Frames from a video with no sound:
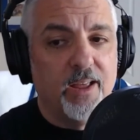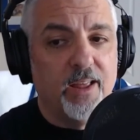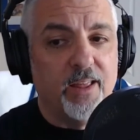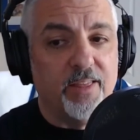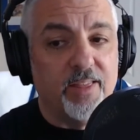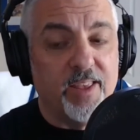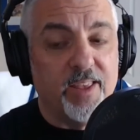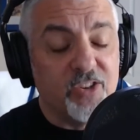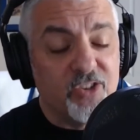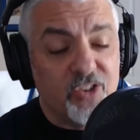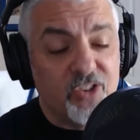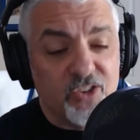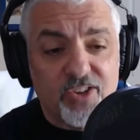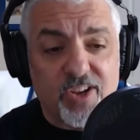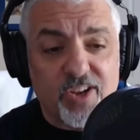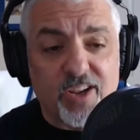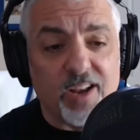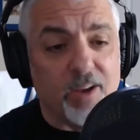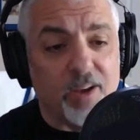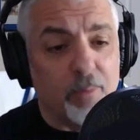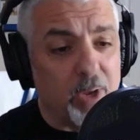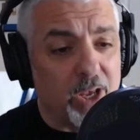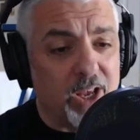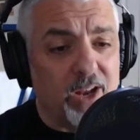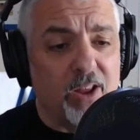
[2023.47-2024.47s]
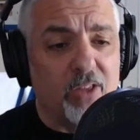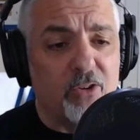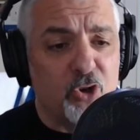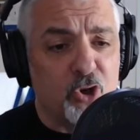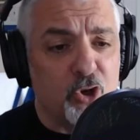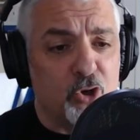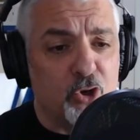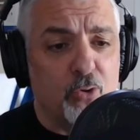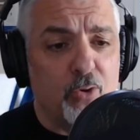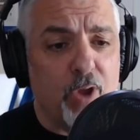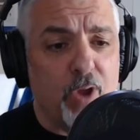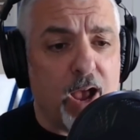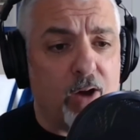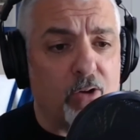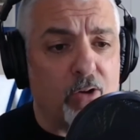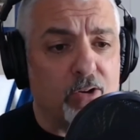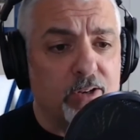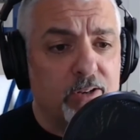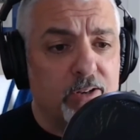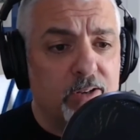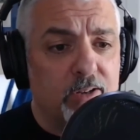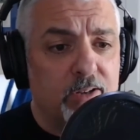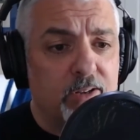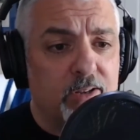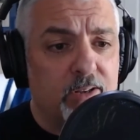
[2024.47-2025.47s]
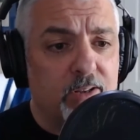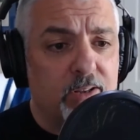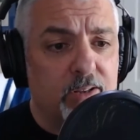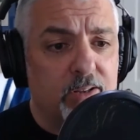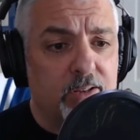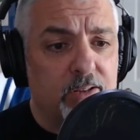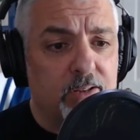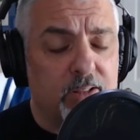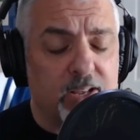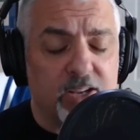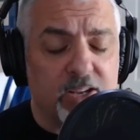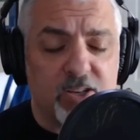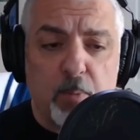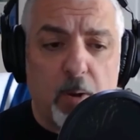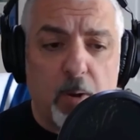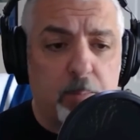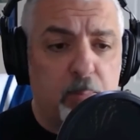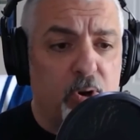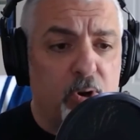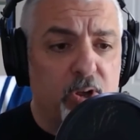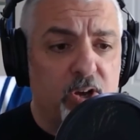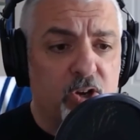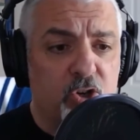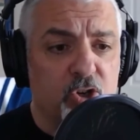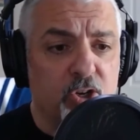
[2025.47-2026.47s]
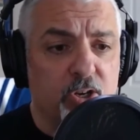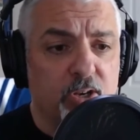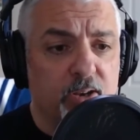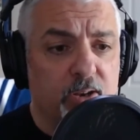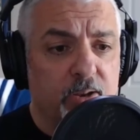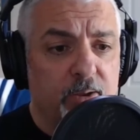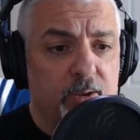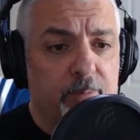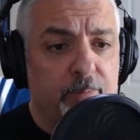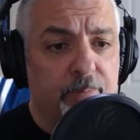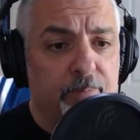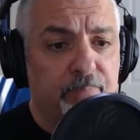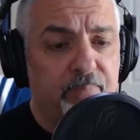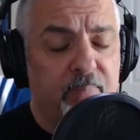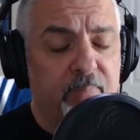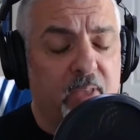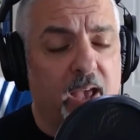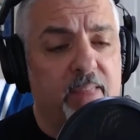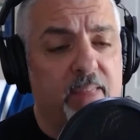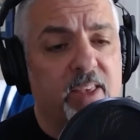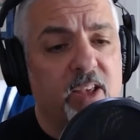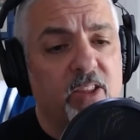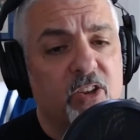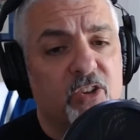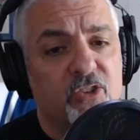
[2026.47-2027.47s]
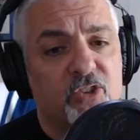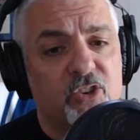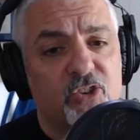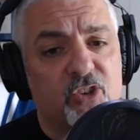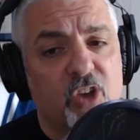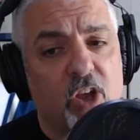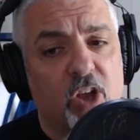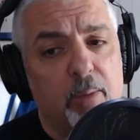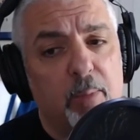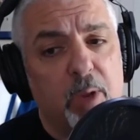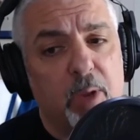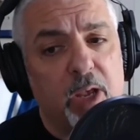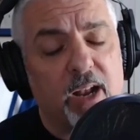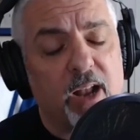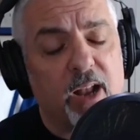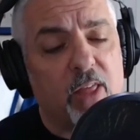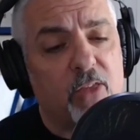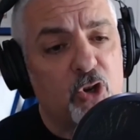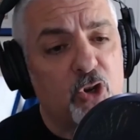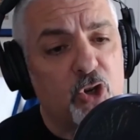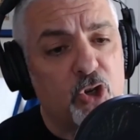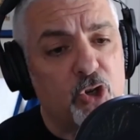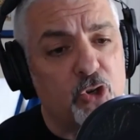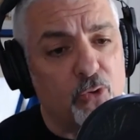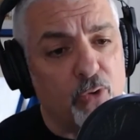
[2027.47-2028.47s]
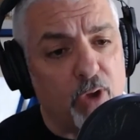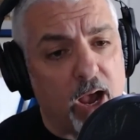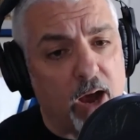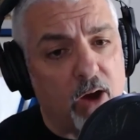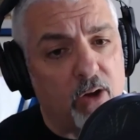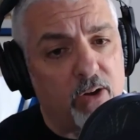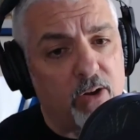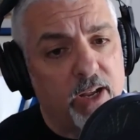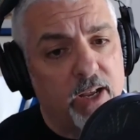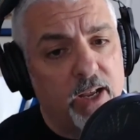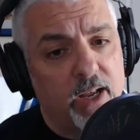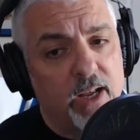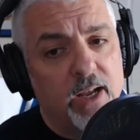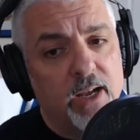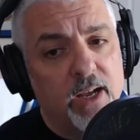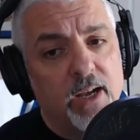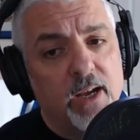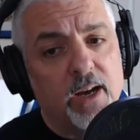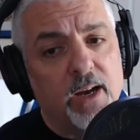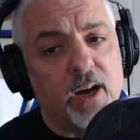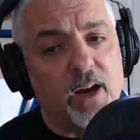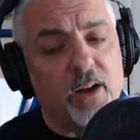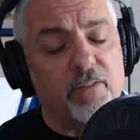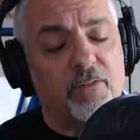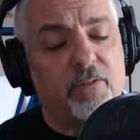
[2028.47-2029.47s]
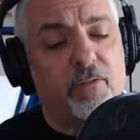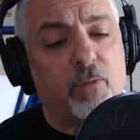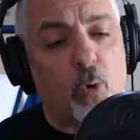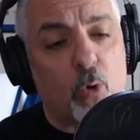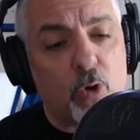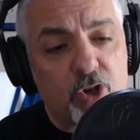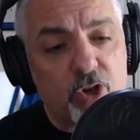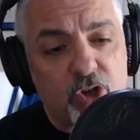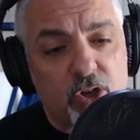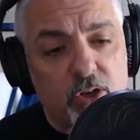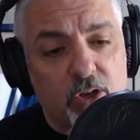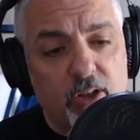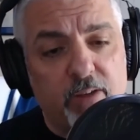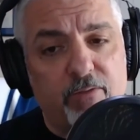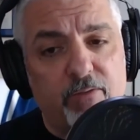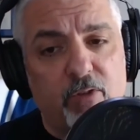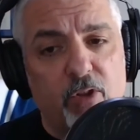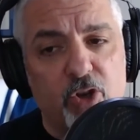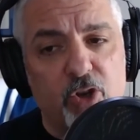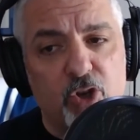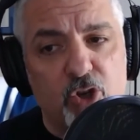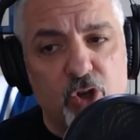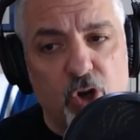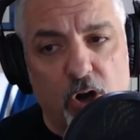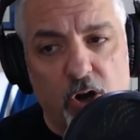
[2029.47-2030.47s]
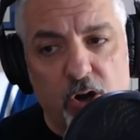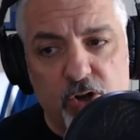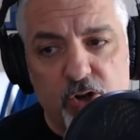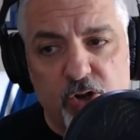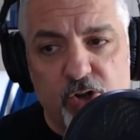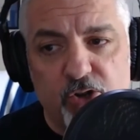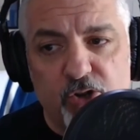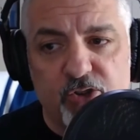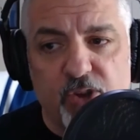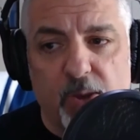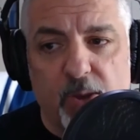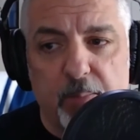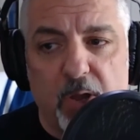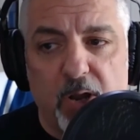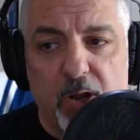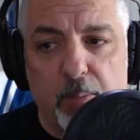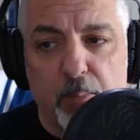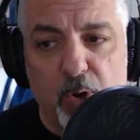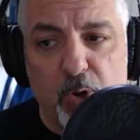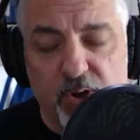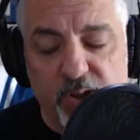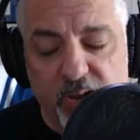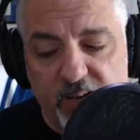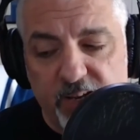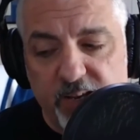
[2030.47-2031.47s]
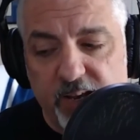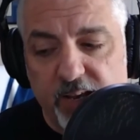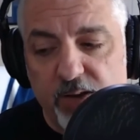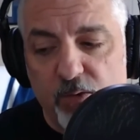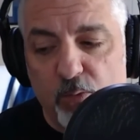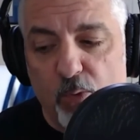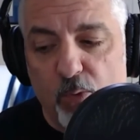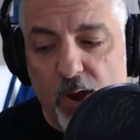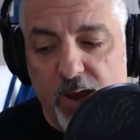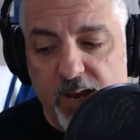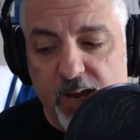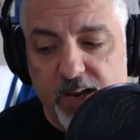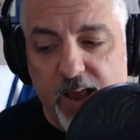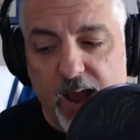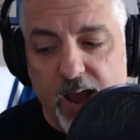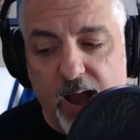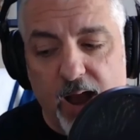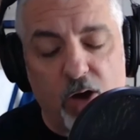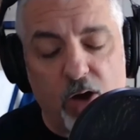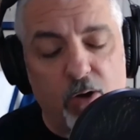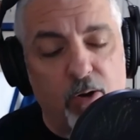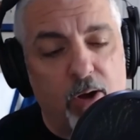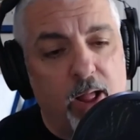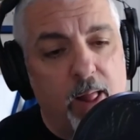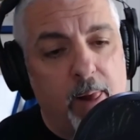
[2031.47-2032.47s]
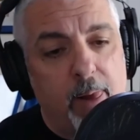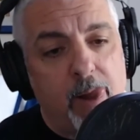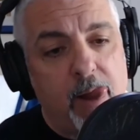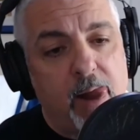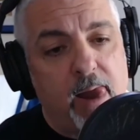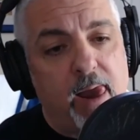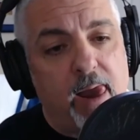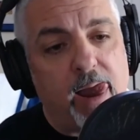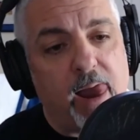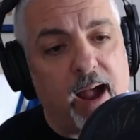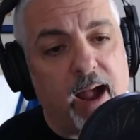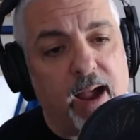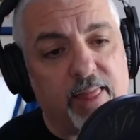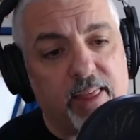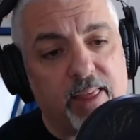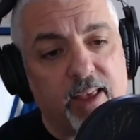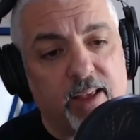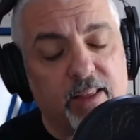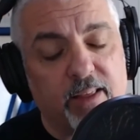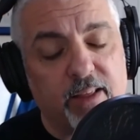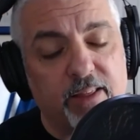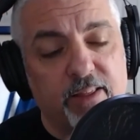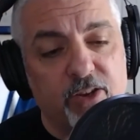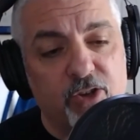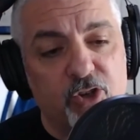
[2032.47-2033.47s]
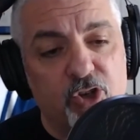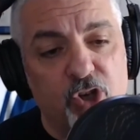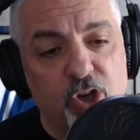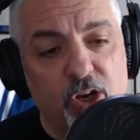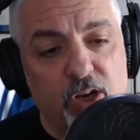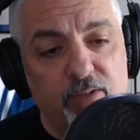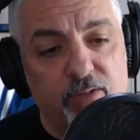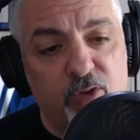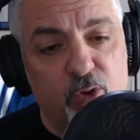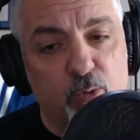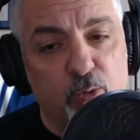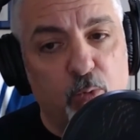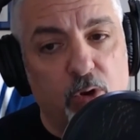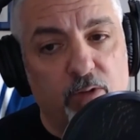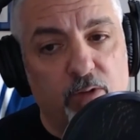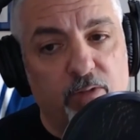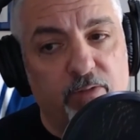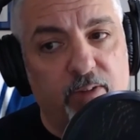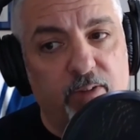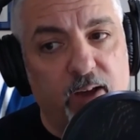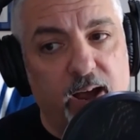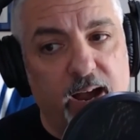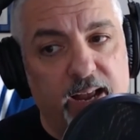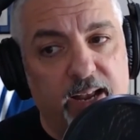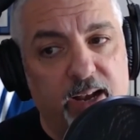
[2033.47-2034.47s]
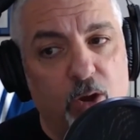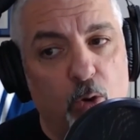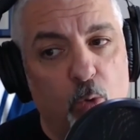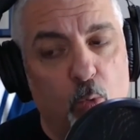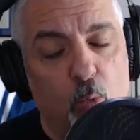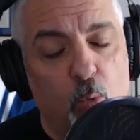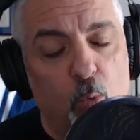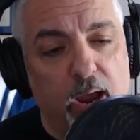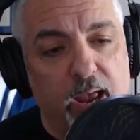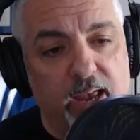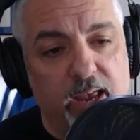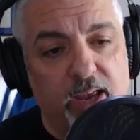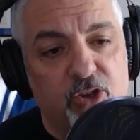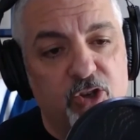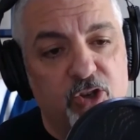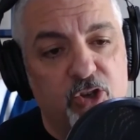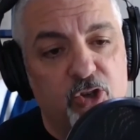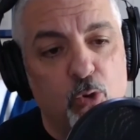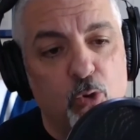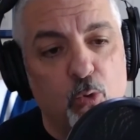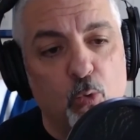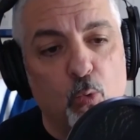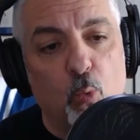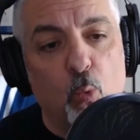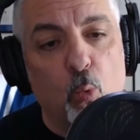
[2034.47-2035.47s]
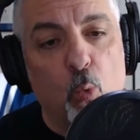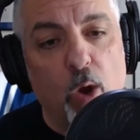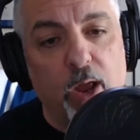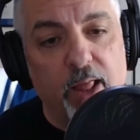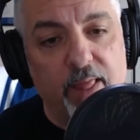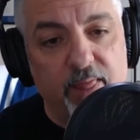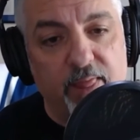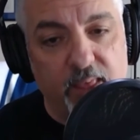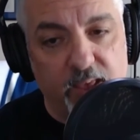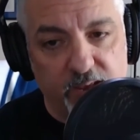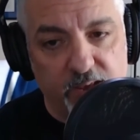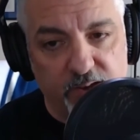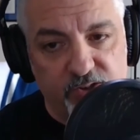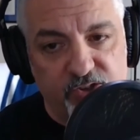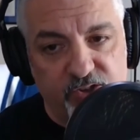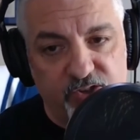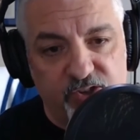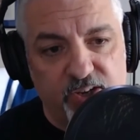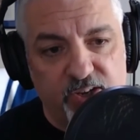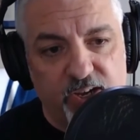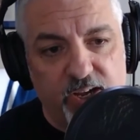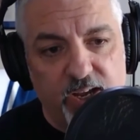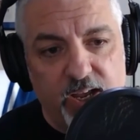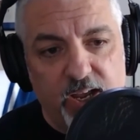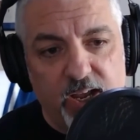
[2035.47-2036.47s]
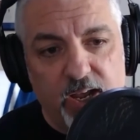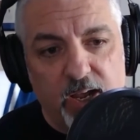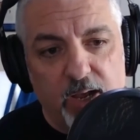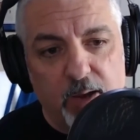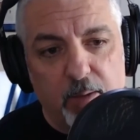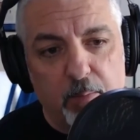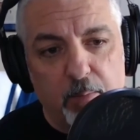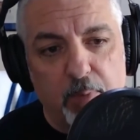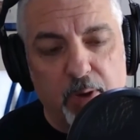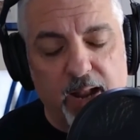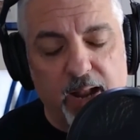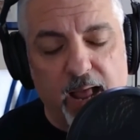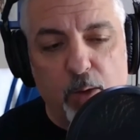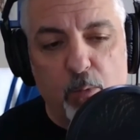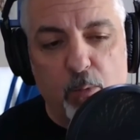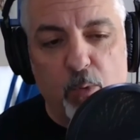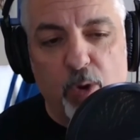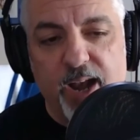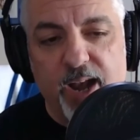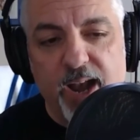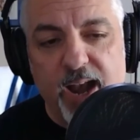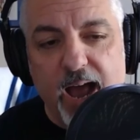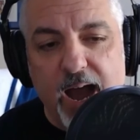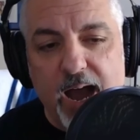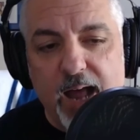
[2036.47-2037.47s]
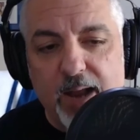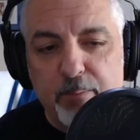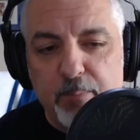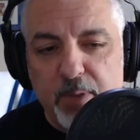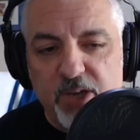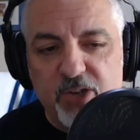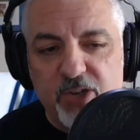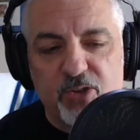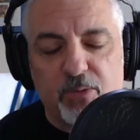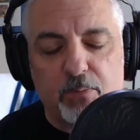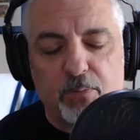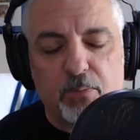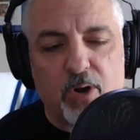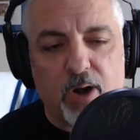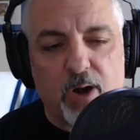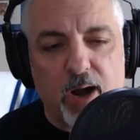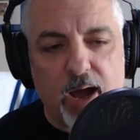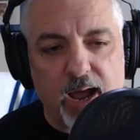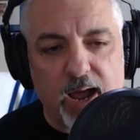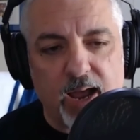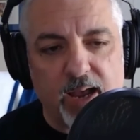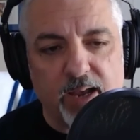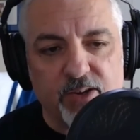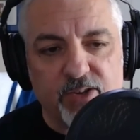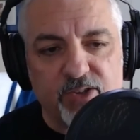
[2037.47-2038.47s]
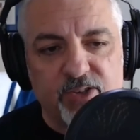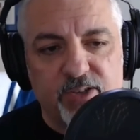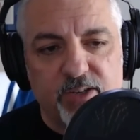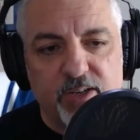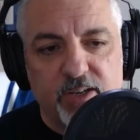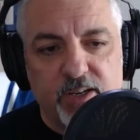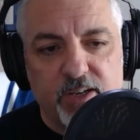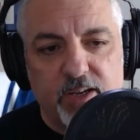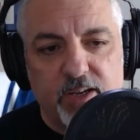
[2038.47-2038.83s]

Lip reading: This is going to be another shootout. That's my prediction. I think this is going to be another shootout. Unfortunately for the Chargers, I'm going to predict it right now. I think that the Chiefs will find a way to win this. But I would not be surprised